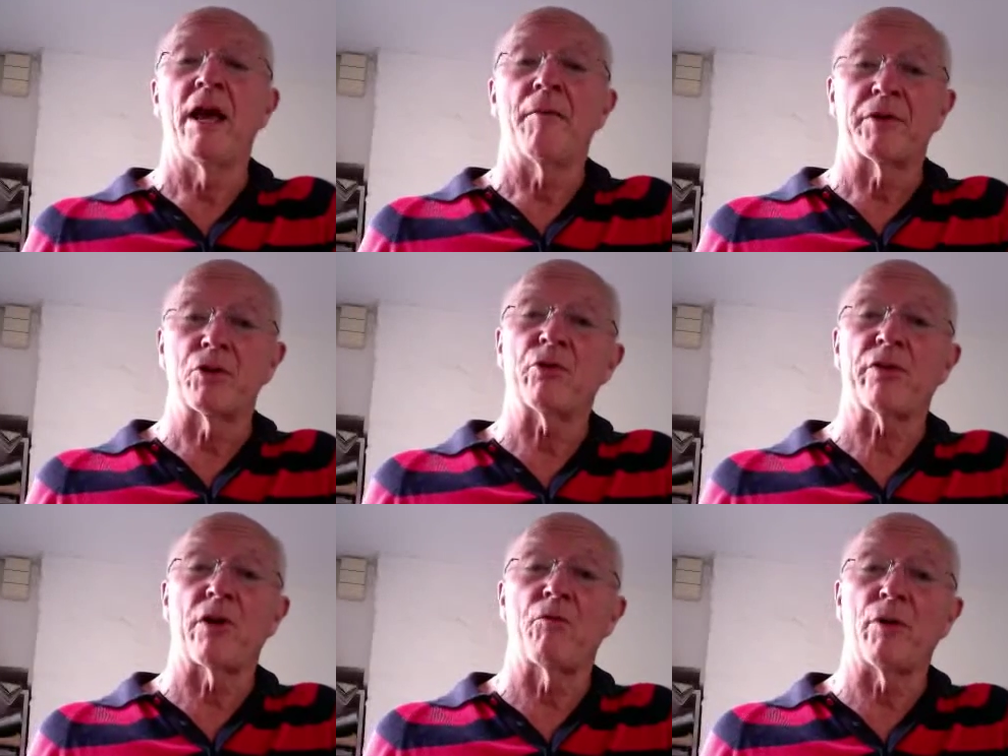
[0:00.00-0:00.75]
but
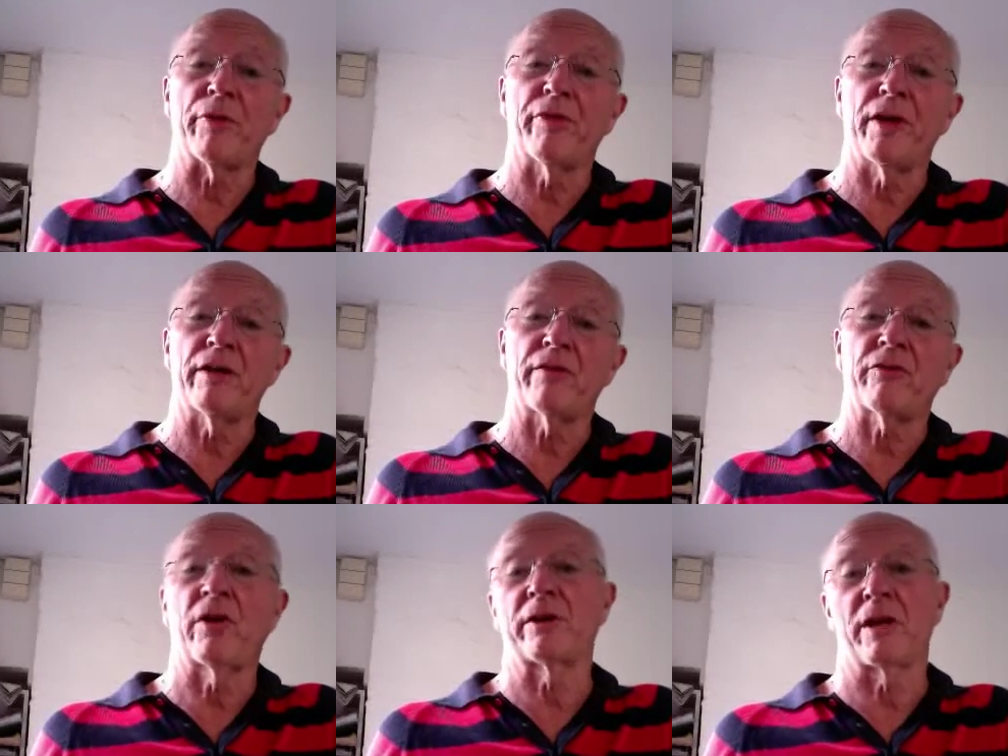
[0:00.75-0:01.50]
also what things
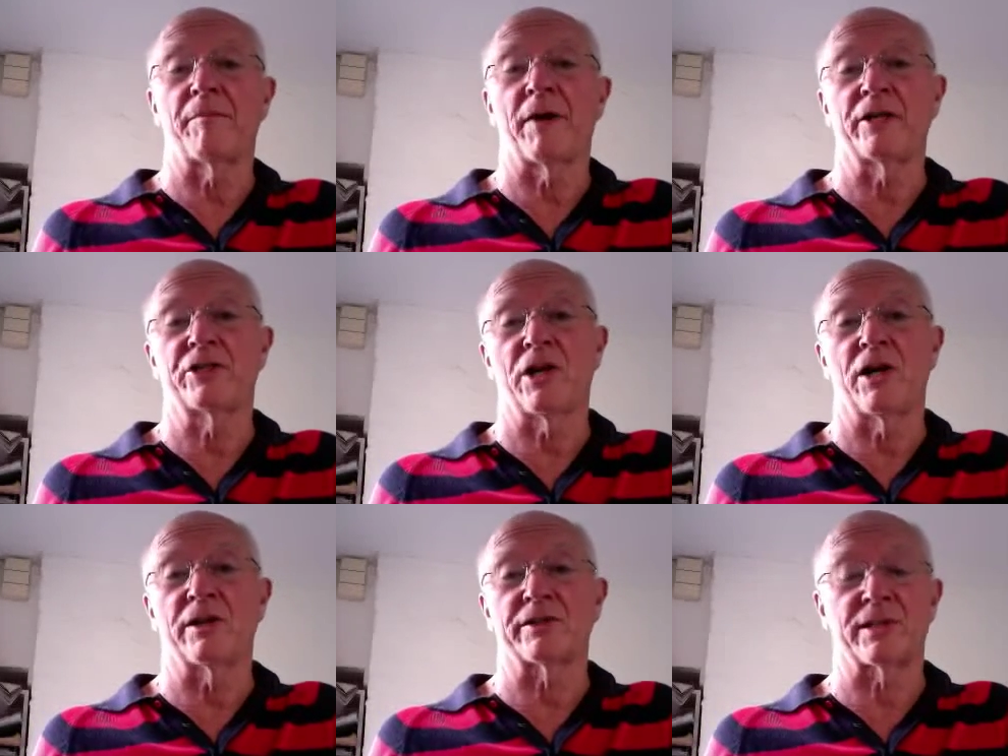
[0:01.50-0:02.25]
turned up by
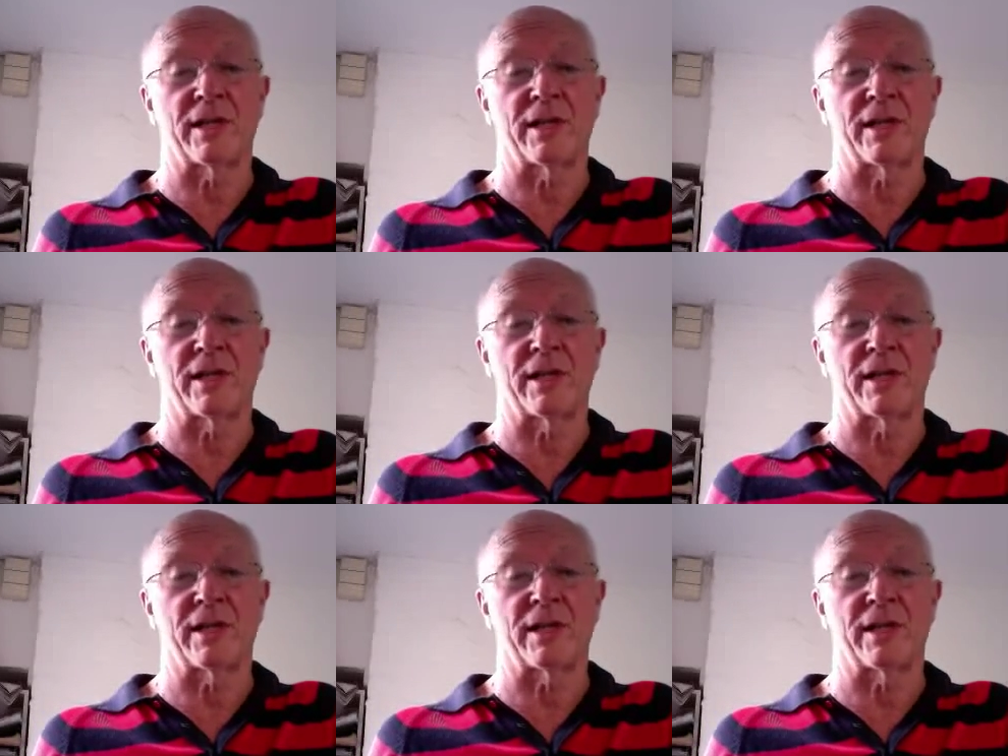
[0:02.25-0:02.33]
chance,